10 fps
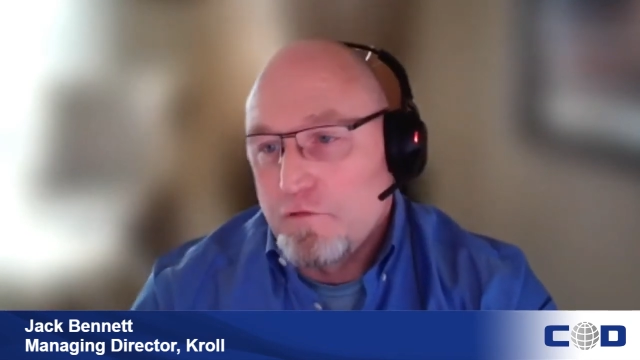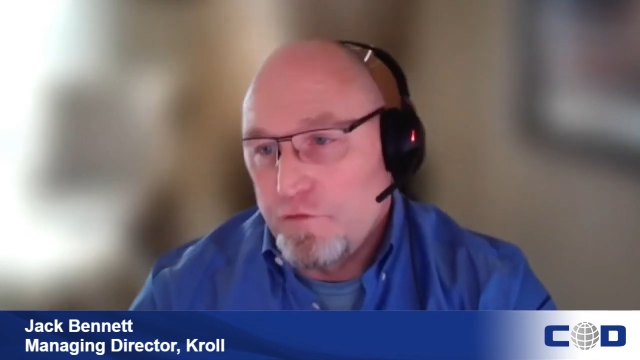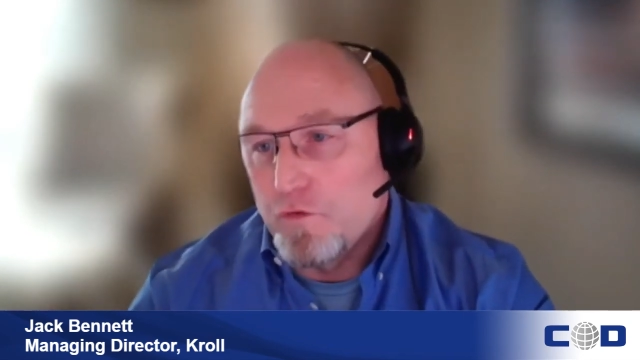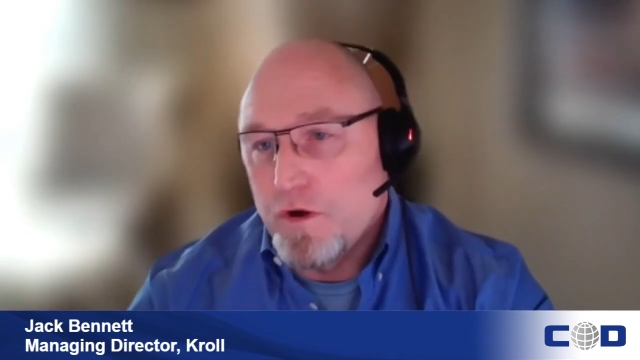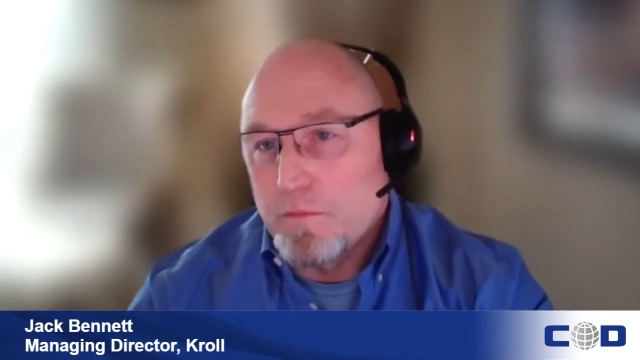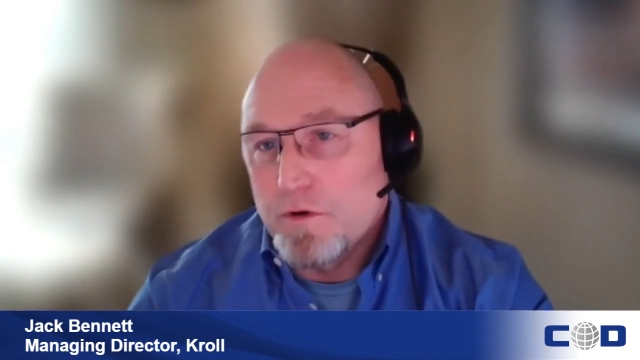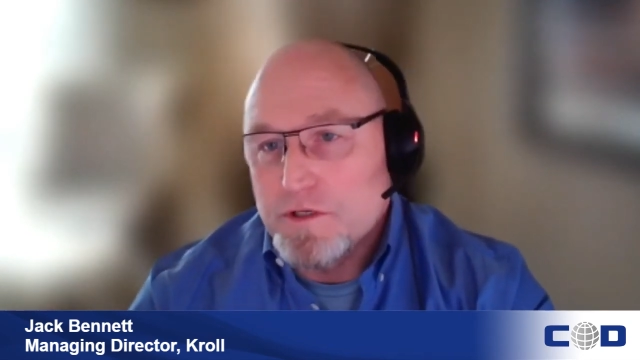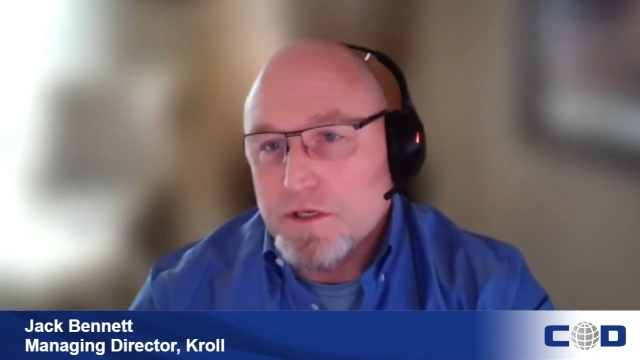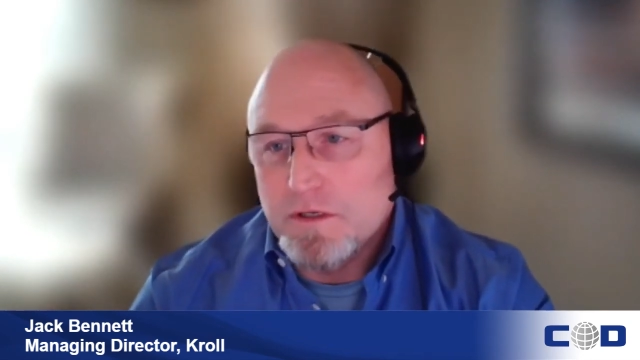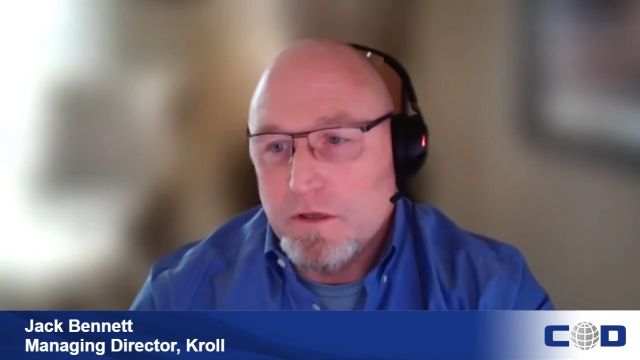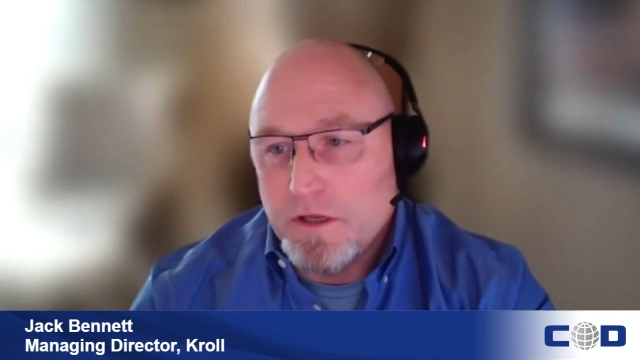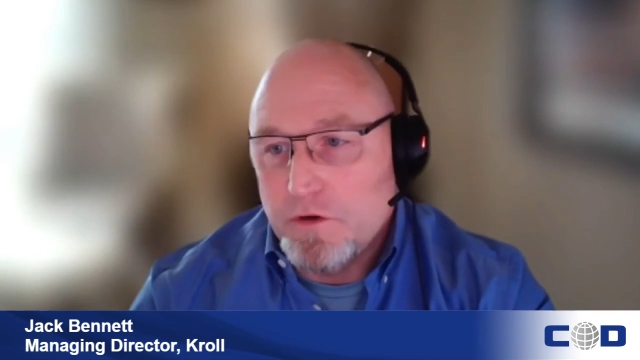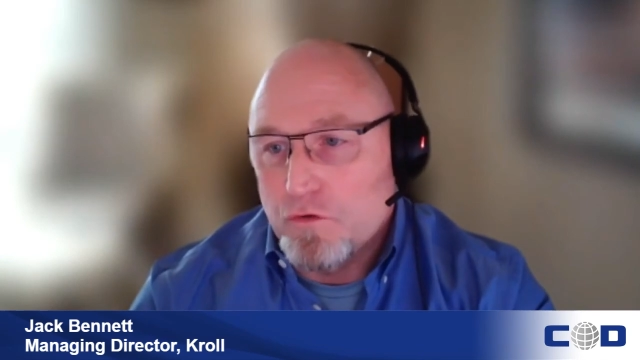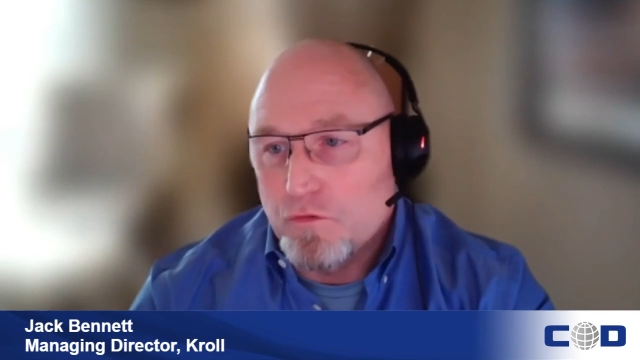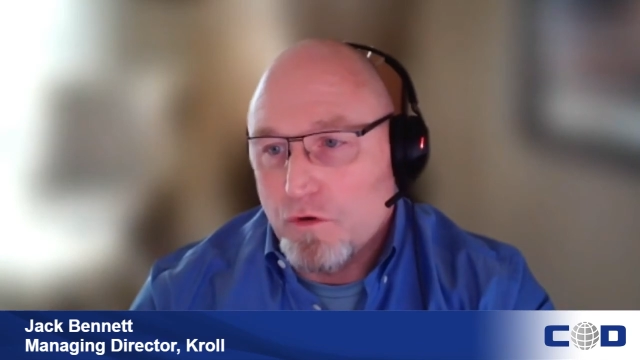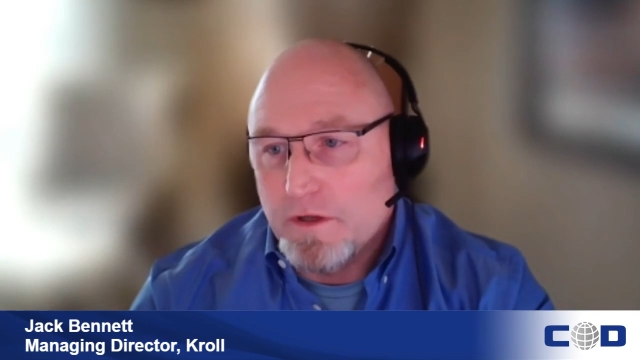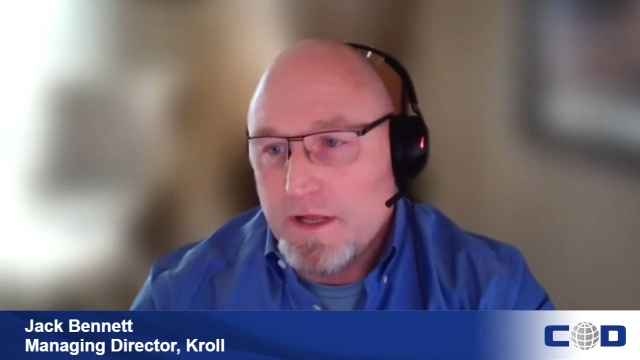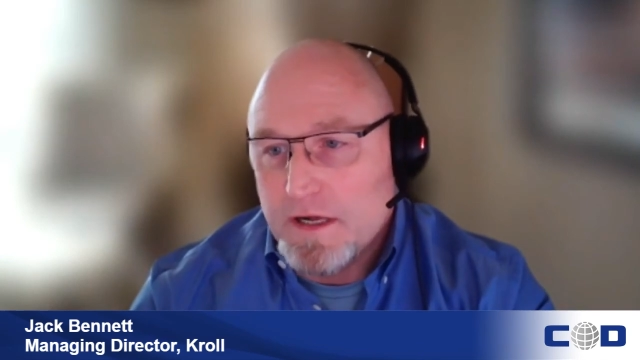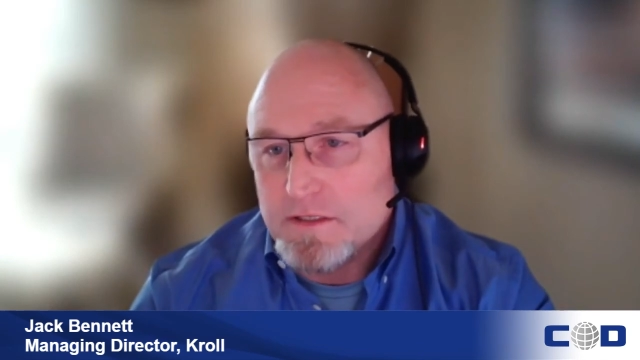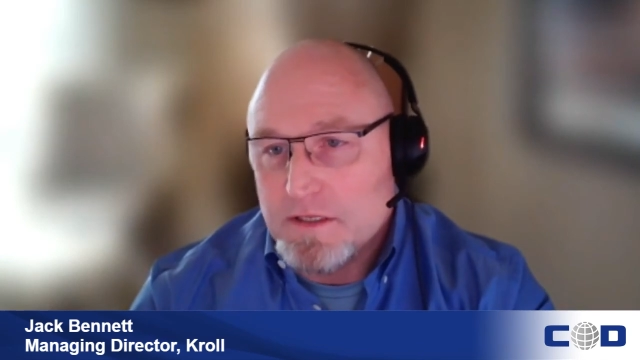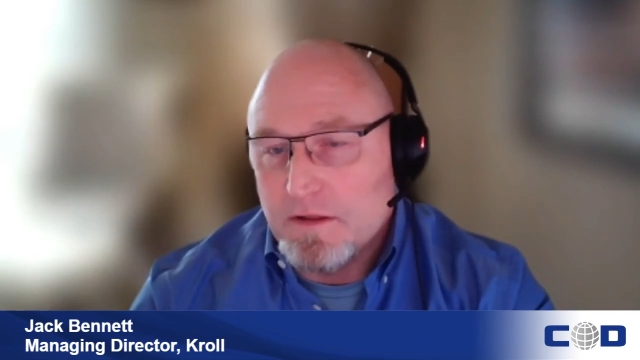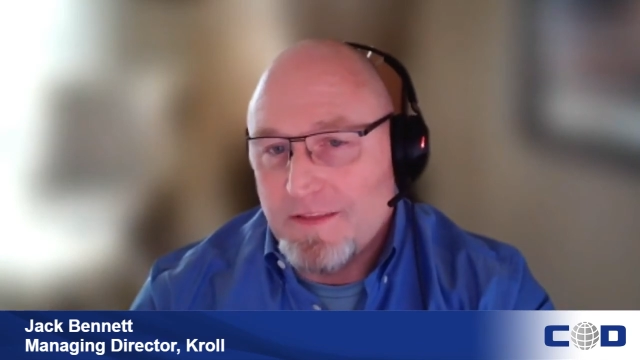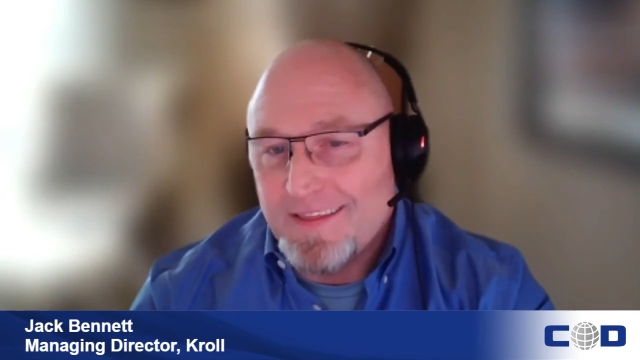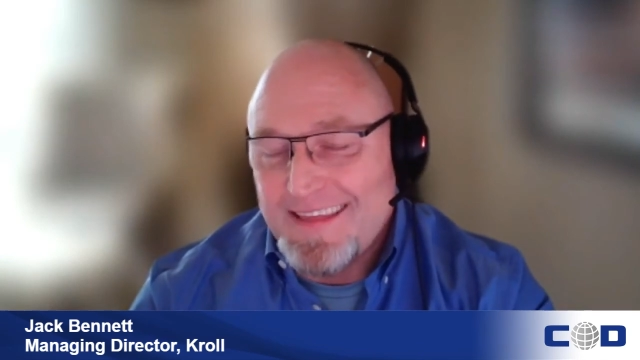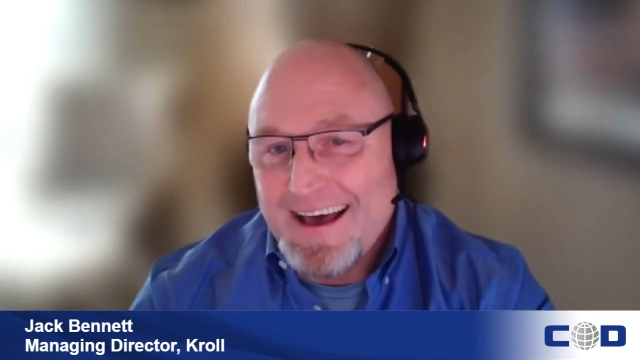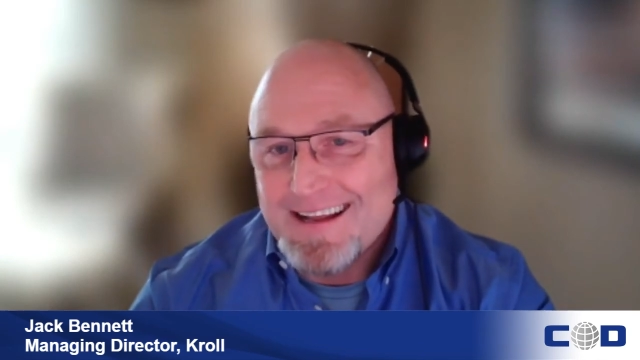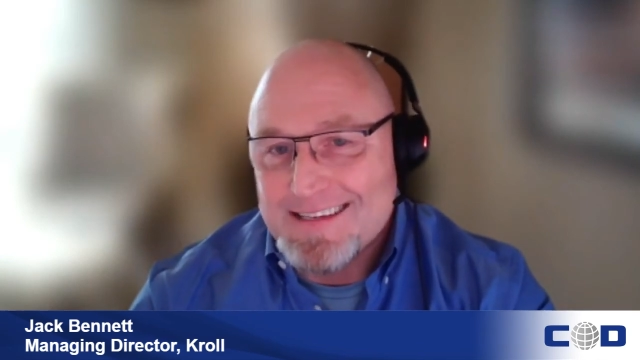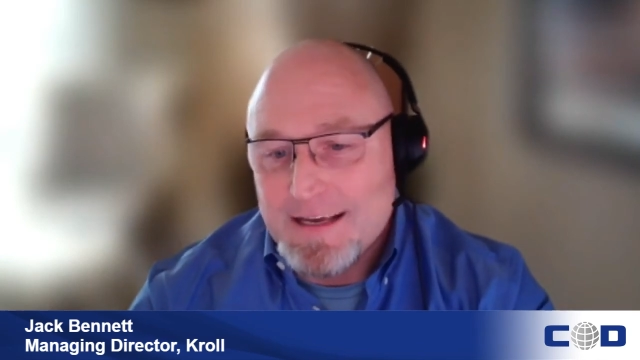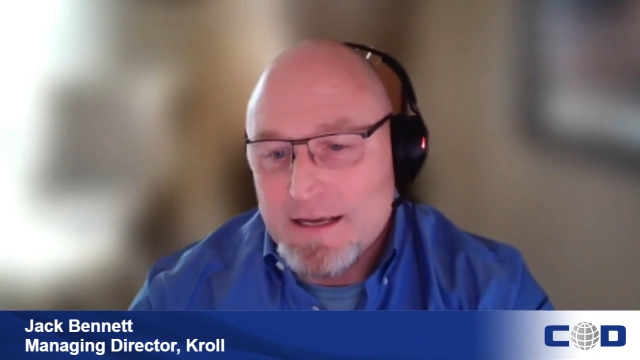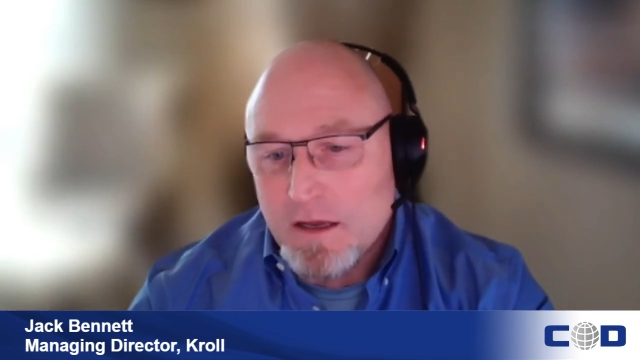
phone numbers in your Rolodex, then that is